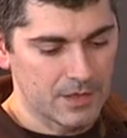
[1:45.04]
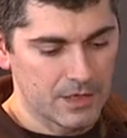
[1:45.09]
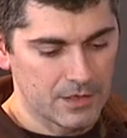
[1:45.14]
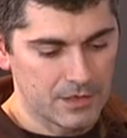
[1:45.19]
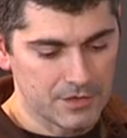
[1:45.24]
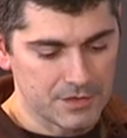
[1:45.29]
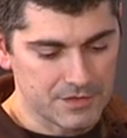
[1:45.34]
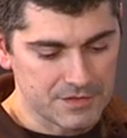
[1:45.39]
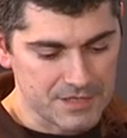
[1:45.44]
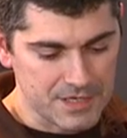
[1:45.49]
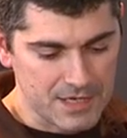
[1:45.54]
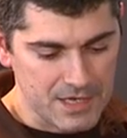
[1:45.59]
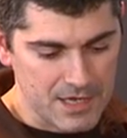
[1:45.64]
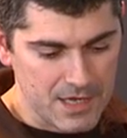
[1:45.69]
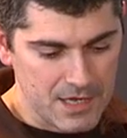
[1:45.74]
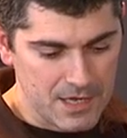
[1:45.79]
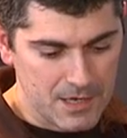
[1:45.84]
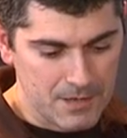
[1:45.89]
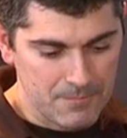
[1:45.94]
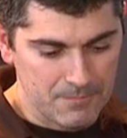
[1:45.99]
You can see
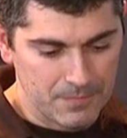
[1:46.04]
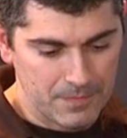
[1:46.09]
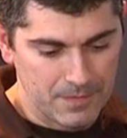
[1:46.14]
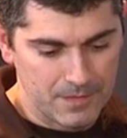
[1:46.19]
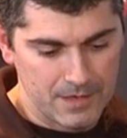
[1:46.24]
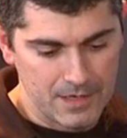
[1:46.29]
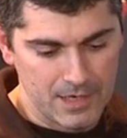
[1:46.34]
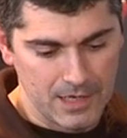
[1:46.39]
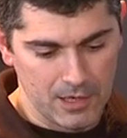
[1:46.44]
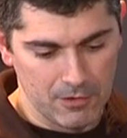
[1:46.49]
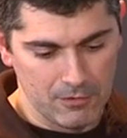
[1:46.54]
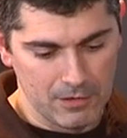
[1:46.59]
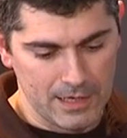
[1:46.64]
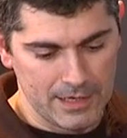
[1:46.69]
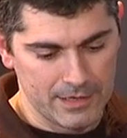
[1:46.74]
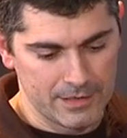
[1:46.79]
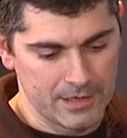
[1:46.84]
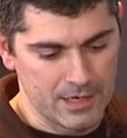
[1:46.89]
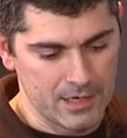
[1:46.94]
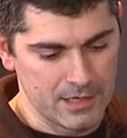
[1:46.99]
here the yellow
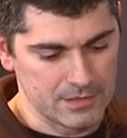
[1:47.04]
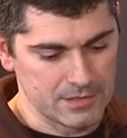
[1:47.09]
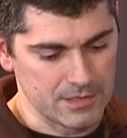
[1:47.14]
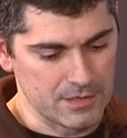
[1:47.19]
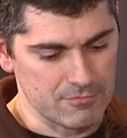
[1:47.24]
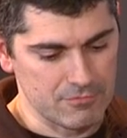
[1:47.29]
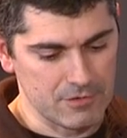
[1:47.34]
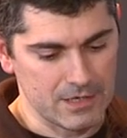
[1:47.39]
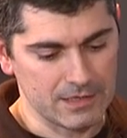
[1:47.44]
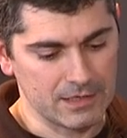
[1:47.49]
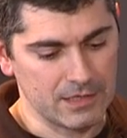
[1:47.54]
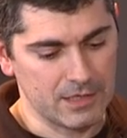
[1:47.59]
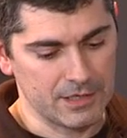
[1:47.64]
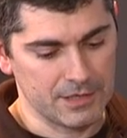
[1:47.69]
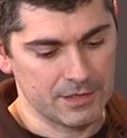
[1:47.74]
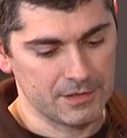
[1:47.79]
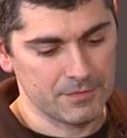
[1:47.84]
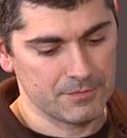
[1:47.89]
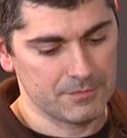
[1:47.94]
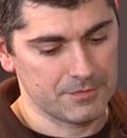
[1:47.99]
line has a red
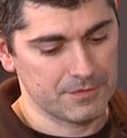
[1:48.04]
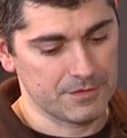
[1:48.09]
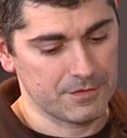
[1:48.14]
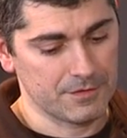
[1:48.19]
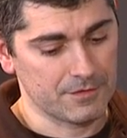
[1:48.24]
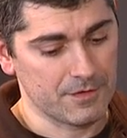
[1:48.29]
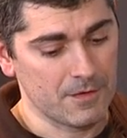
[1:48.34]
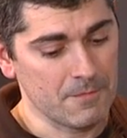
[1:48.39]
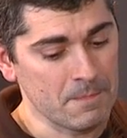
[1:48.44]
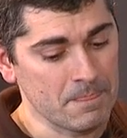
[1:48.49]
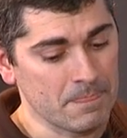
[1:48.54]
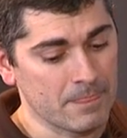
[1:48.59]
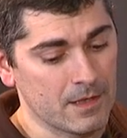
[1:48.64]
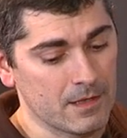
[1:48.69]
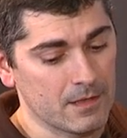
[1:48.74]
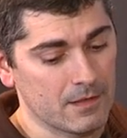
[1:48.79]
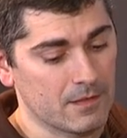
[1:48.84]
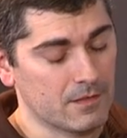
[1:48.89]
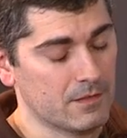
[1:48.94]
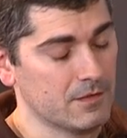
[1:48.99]
line, which is
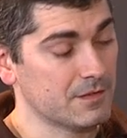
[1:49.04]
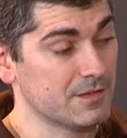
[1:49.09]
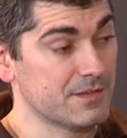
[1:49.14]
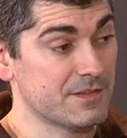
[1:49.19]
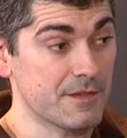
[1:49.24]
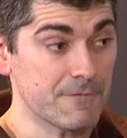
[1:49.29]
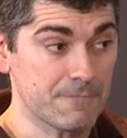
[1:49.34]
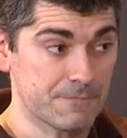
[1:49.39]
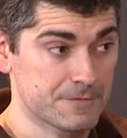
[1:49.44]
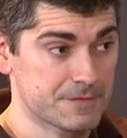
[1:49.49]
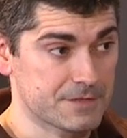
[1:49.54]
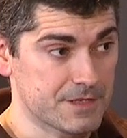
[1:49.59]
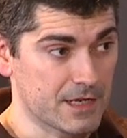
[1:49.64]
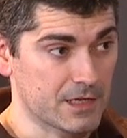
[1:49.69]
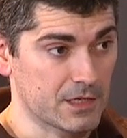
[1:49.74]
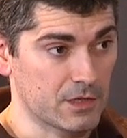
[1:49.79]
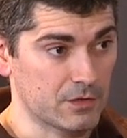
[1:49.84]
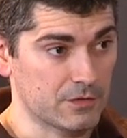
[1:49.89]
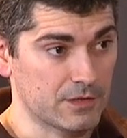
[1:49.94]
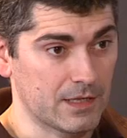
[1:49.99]
the diff
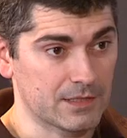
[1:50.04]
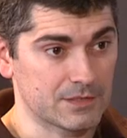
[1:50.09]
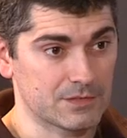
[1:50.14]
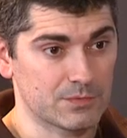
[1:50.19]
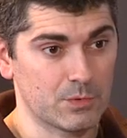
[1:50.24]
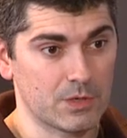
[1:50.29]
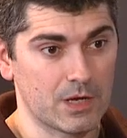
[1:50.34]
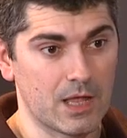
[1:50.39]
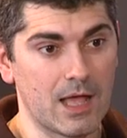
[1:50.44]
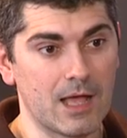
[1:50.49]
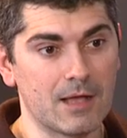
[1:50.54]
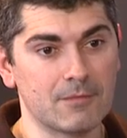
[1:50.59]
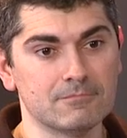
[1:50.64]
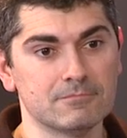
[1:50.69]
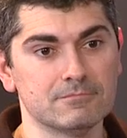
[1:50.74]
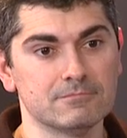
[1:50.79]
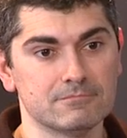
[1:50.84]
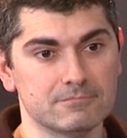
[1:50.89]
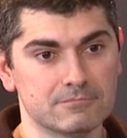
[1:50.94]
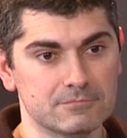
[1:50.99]
signal. That's what I'm
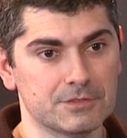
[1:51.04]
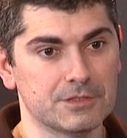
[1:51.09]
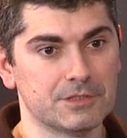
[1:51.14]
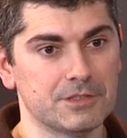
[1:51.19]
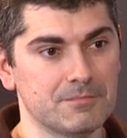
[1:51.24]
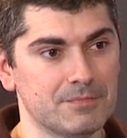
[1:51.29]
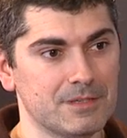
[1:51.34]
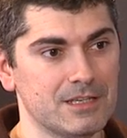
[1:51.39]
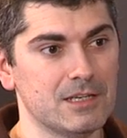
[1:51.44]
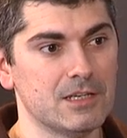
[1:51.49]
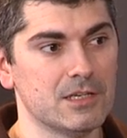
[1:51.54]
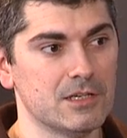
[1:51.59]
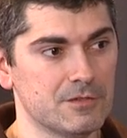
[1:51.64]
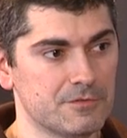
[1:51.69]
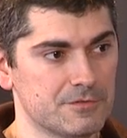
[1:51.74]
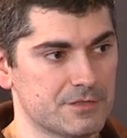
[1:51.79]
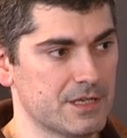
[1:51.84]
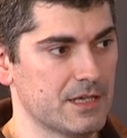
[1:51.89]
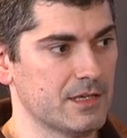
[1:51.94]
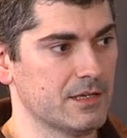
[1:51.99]
going to be
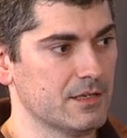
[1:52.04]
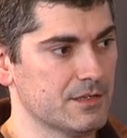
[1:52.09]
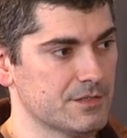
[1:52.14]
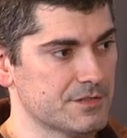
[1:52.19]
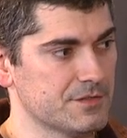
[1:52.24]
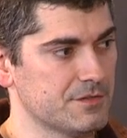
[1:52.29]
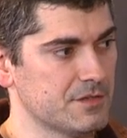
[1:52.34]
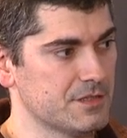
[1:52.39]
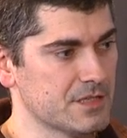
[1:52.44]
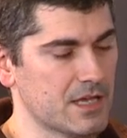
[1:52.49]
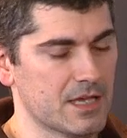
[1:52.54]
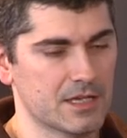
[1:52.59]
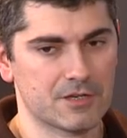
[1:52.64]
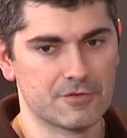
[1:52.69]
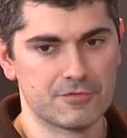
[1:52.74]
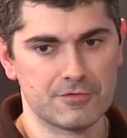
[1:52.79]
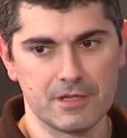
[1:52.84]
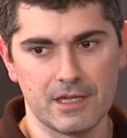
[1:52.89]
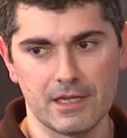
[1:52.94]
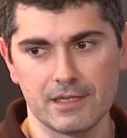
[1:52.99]
losing as soon as I
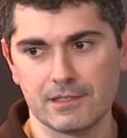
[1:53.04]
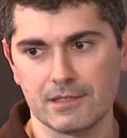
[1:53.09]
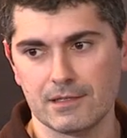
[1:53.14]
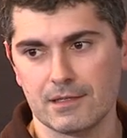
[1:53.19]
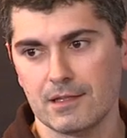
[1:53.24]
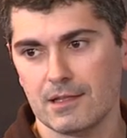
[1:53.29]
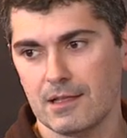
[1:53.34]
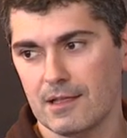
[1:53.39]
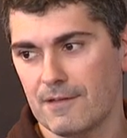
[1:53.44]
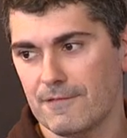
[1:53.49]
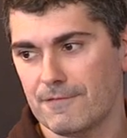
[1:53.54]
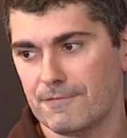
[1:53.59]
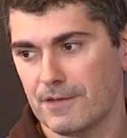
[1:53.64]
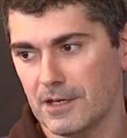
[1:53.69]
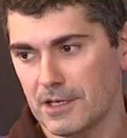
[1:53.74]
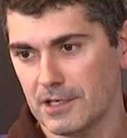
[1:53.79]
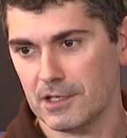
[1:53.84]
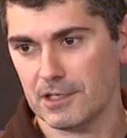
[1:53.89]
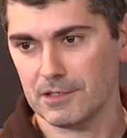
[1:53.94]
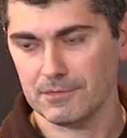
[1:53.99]
create a
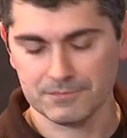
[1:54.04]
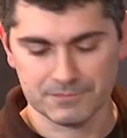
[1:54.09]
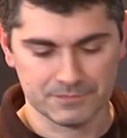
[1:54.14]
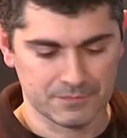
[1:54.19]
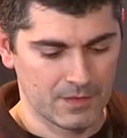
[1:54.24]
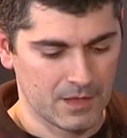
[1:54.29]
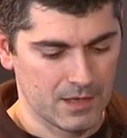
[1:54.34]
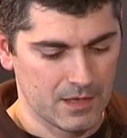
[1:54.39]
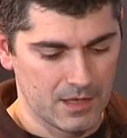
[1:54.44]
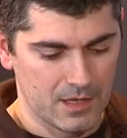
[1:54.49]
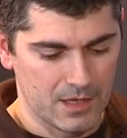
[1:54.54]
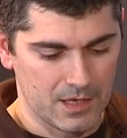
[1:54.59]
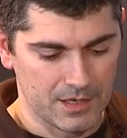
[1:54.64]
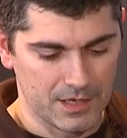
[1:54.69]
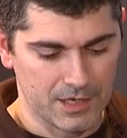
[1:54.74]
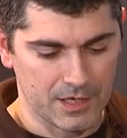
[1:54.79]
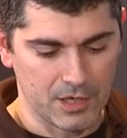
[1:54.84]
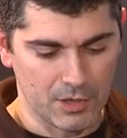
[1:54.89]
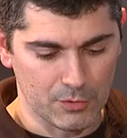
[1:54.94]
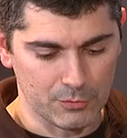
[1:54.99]
file, an
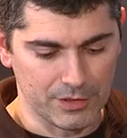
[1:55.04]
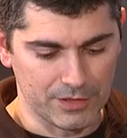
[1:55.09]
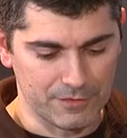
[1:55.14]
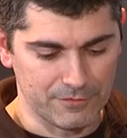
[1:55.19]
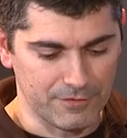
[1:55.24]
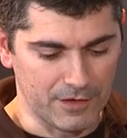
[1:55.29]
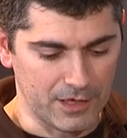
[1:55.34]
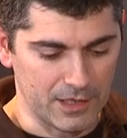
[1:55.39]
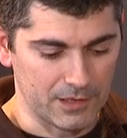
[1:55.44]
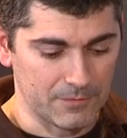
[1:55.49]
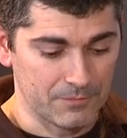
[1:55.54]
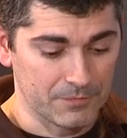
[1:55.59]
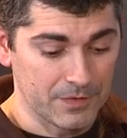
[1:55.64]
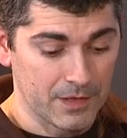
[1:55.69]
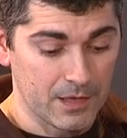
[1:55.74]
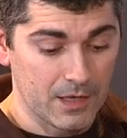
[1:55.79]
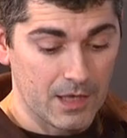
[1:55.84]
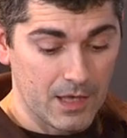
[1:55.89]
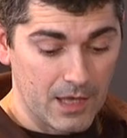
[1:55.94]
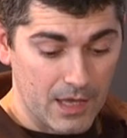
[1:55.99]
encoded file.
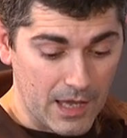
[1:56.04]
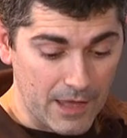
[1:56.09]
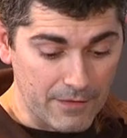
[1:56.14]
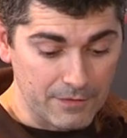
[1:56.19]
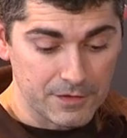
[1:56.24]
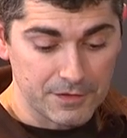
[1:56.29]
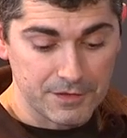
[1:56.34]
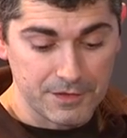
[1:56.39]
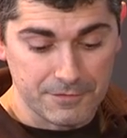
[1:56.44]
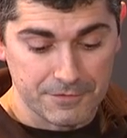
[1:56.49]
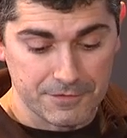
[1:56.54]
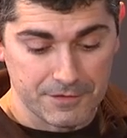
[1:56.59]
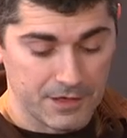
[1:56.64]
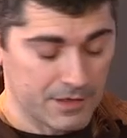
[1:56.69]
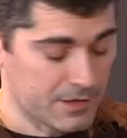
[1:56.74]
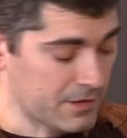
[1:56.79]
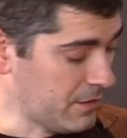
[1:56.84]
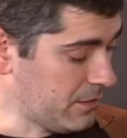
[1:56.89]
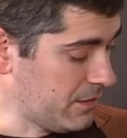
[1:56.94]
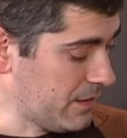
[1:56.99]
And the diff
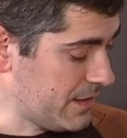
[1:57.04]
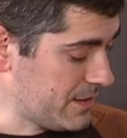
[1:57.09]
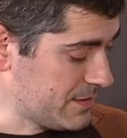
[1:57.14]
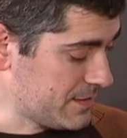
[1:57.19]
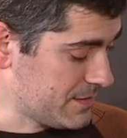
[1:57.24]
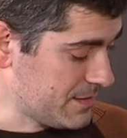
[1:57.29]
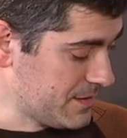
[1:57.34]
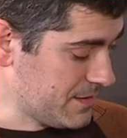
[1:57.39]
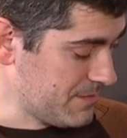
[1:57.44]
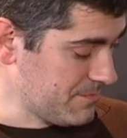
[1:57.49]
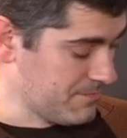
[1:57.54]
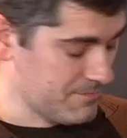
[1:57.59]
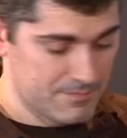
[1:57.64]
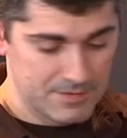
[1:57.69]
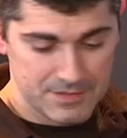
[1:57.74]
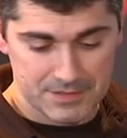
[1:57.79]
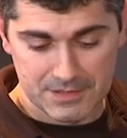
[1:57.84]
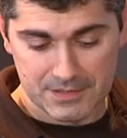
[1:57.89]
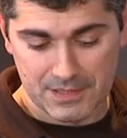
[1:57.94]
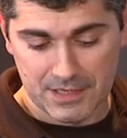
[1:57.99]
signal, as
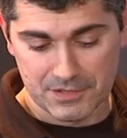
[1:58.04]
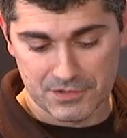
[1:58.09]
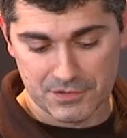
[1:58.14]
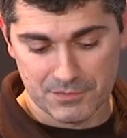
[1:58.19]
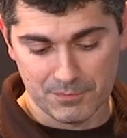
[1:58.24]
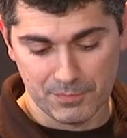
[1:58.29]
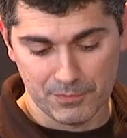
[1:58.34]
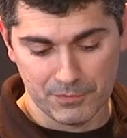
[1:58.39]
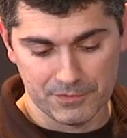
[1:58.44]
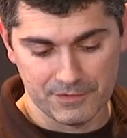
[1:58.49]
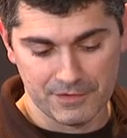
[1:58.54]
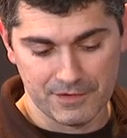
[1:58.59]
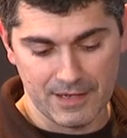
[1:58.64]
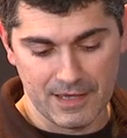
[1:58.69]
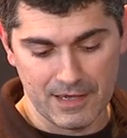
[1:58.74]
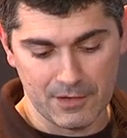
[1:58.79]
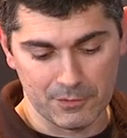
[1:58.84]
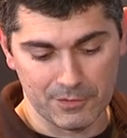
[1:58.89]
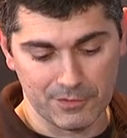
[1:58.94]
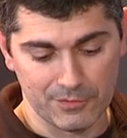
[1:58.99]
Mr. Densham pointed
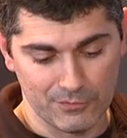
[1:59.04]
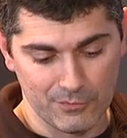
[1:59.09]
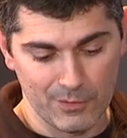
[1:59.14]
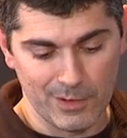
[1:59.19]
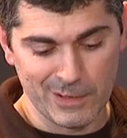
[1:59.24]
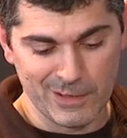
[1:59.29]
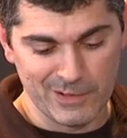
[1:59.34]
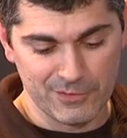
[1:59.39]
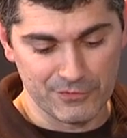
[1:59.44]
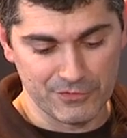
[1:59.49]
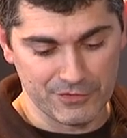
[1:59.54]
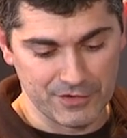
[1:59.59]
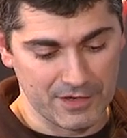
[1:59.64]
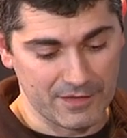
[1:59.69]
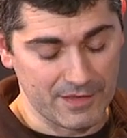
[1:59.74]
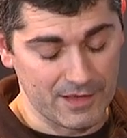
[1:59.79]
out, is quite interesting.